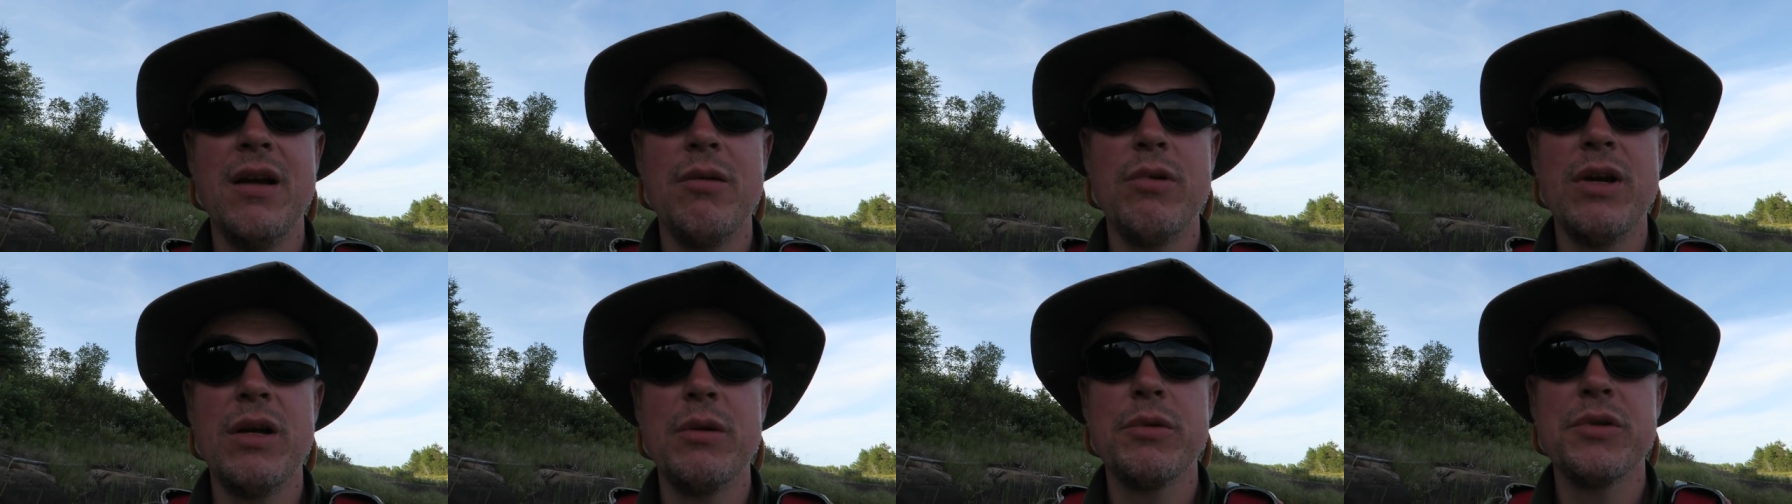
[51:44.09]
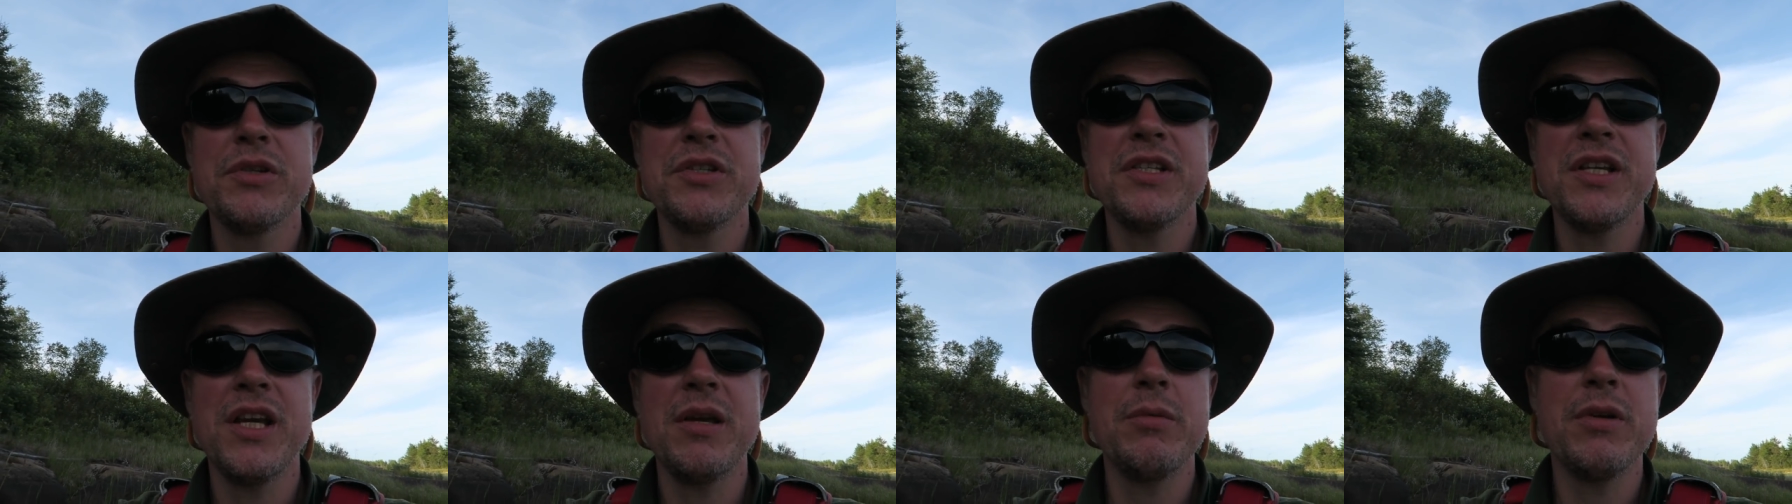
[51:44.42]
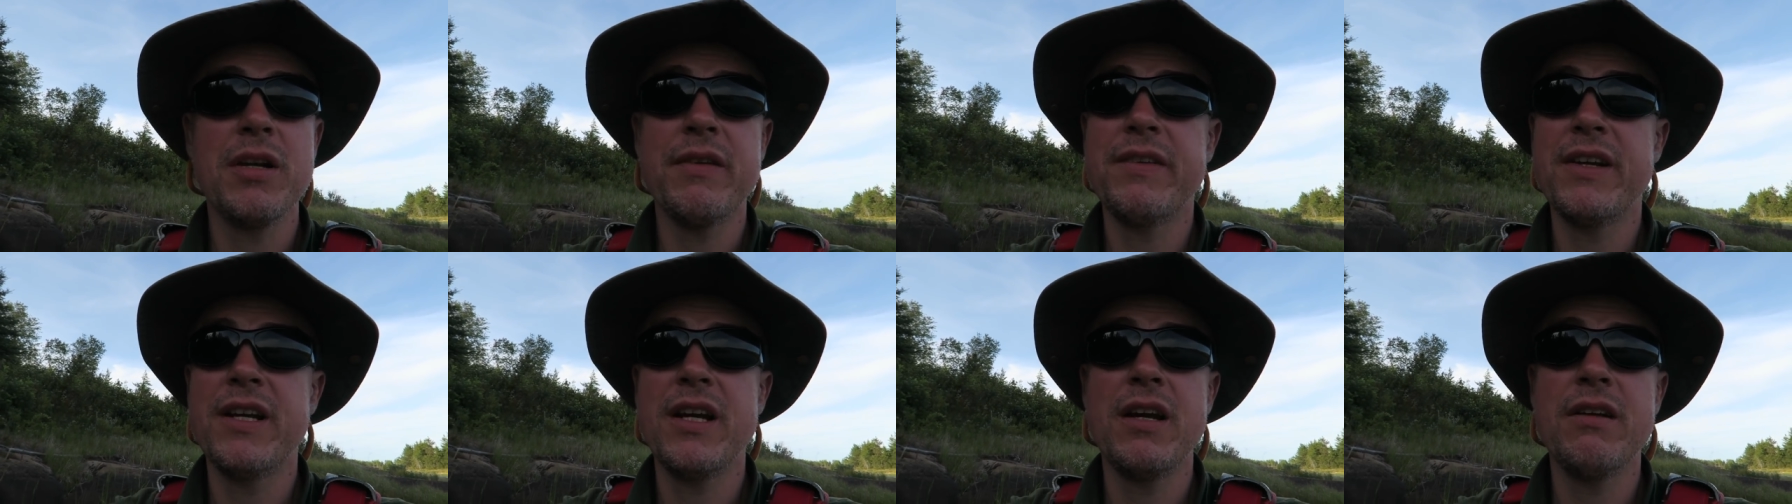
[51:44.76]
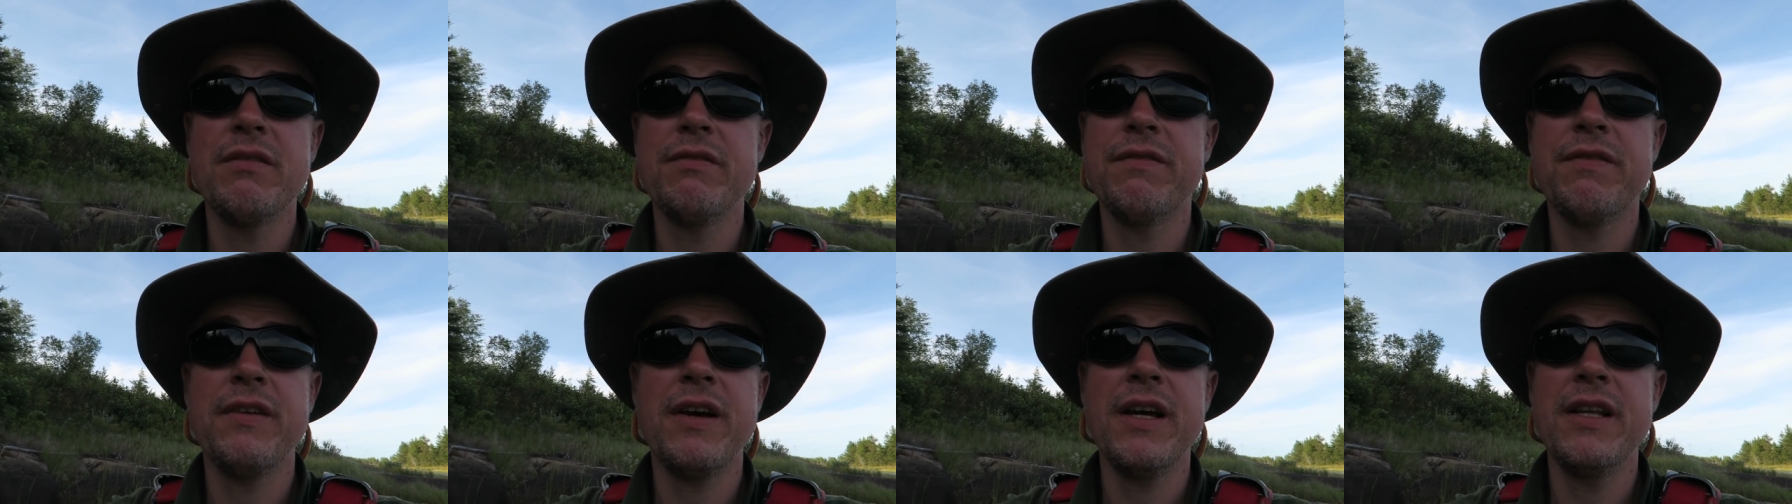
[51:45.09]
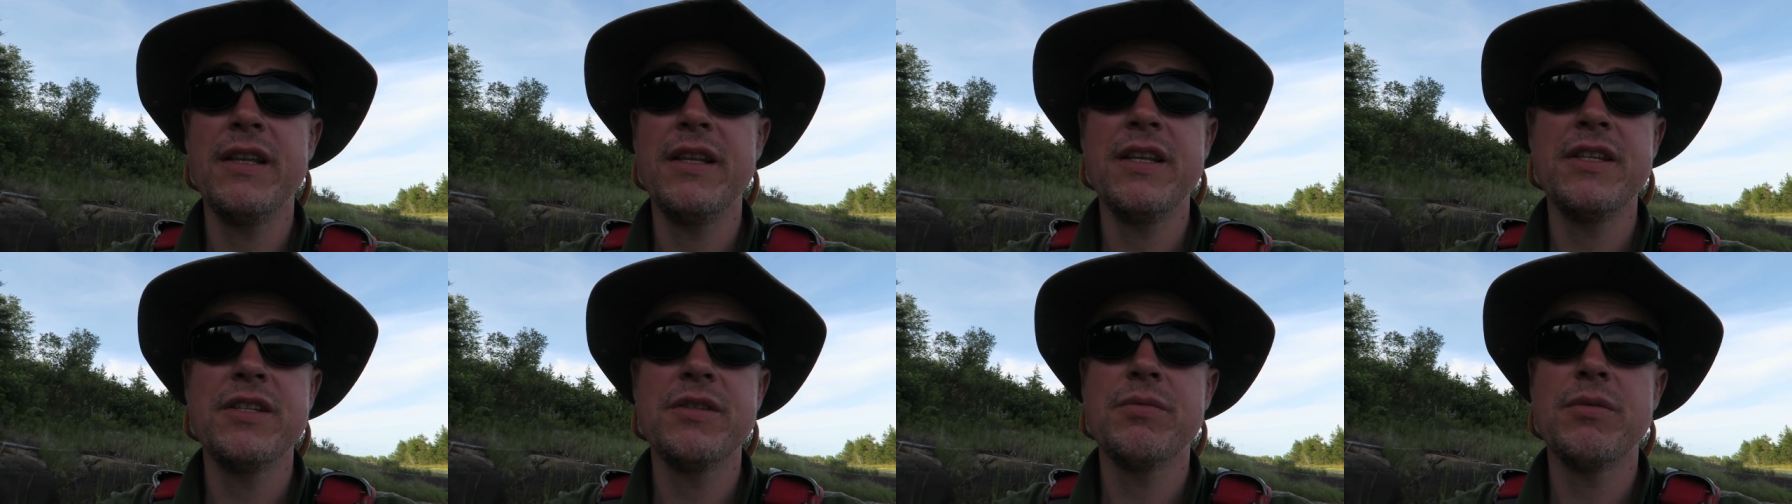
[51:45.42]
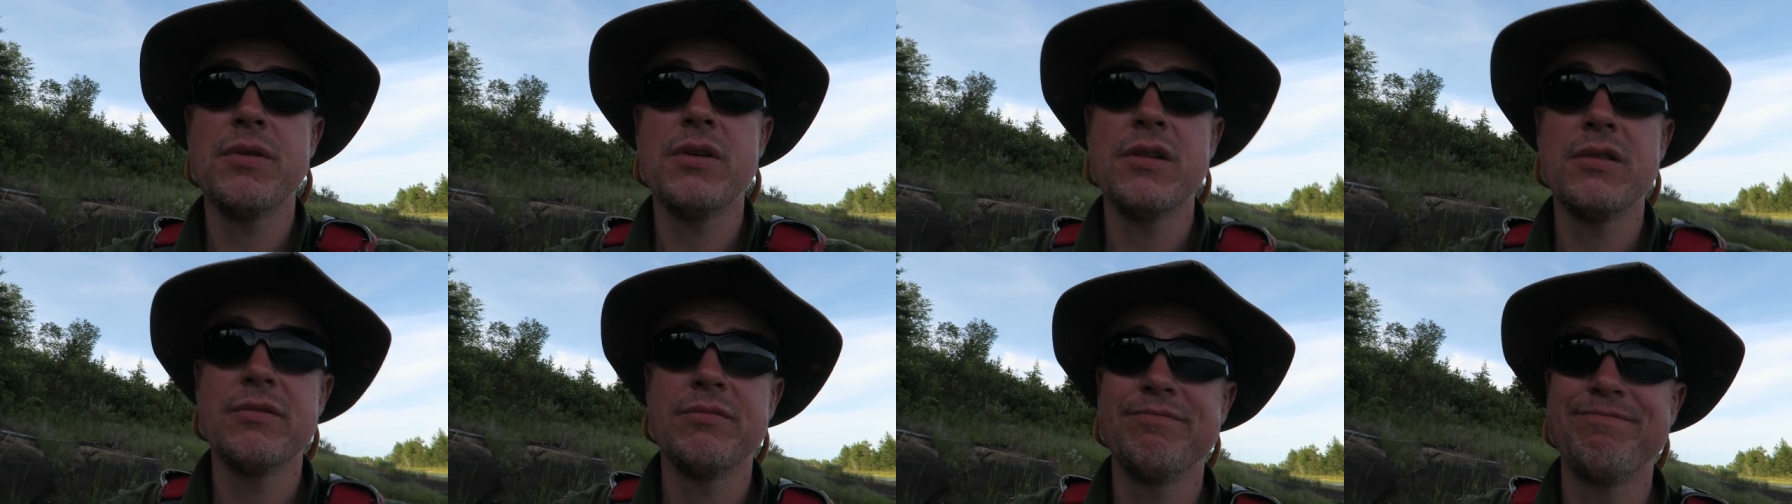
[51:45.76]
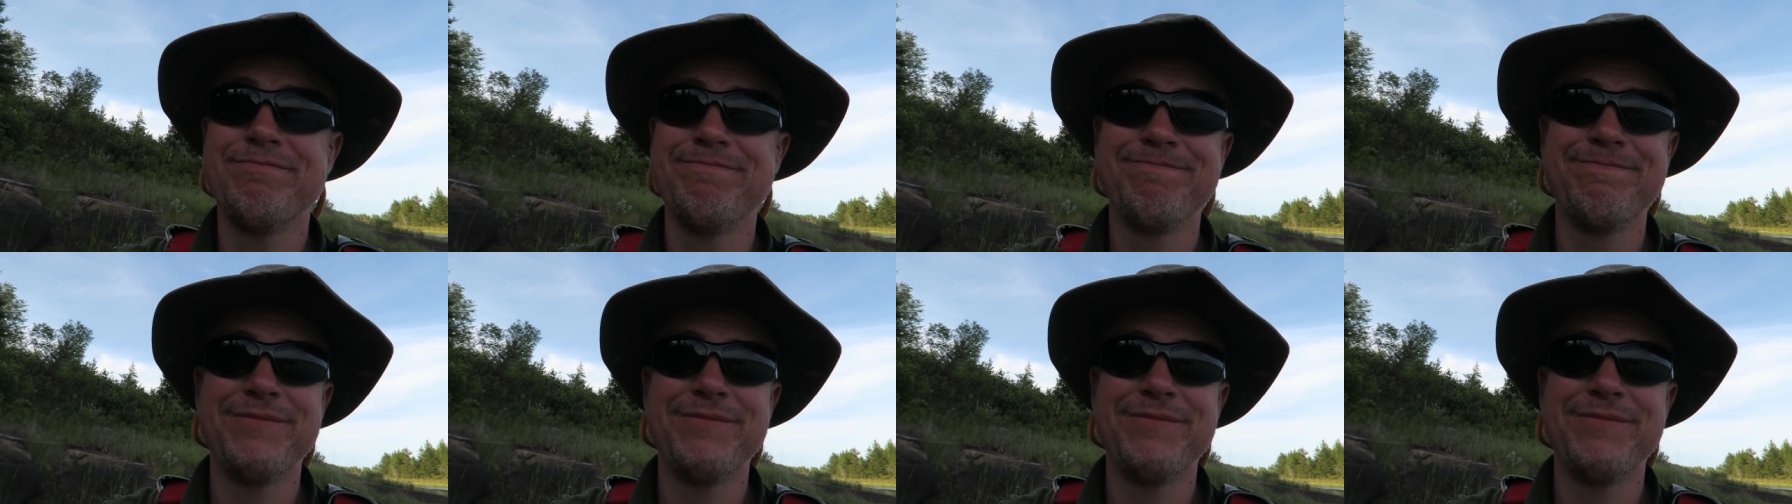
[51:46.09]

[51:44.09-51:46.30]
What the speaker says: We will see. But if I don't find this one,